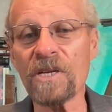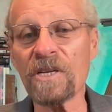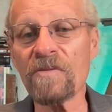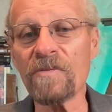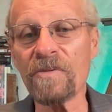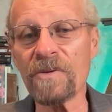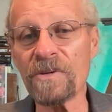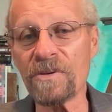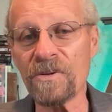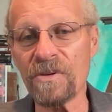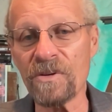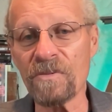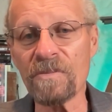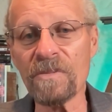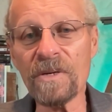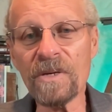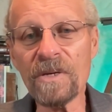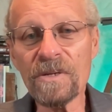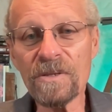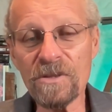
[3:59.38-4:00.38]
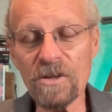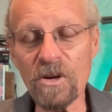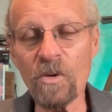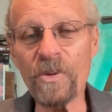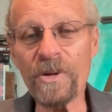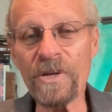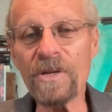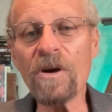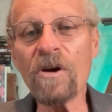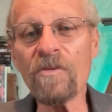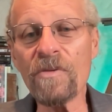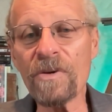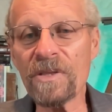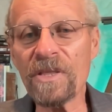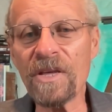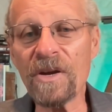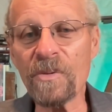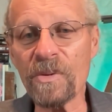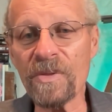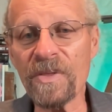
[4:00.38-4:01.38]
into the tomb. So we know
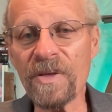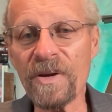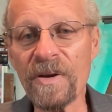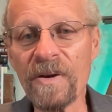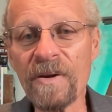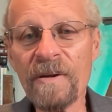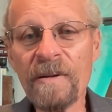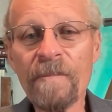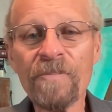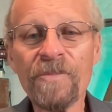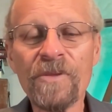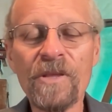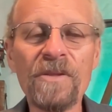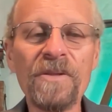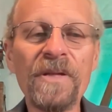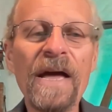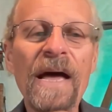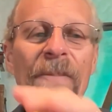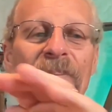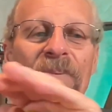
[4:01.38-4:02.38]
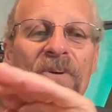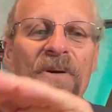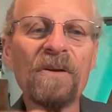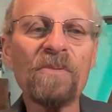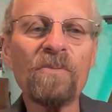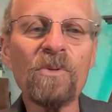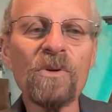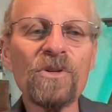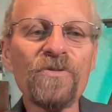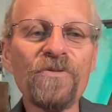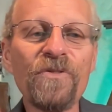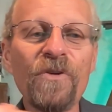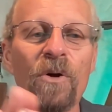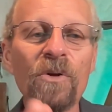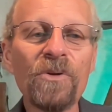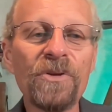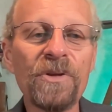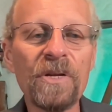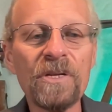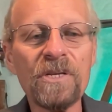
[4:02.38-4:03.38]
that they were there. The napkin was
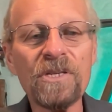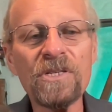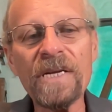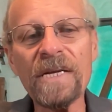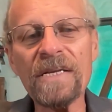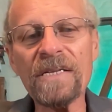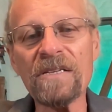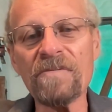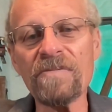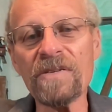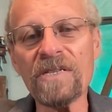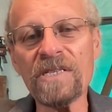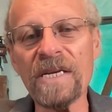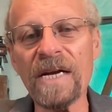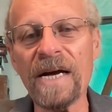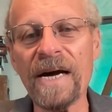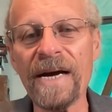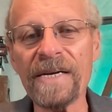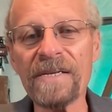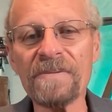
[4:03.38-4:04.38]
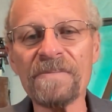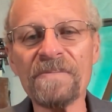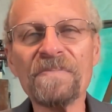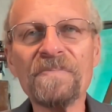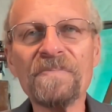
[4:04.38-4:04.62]
folded and set to the side.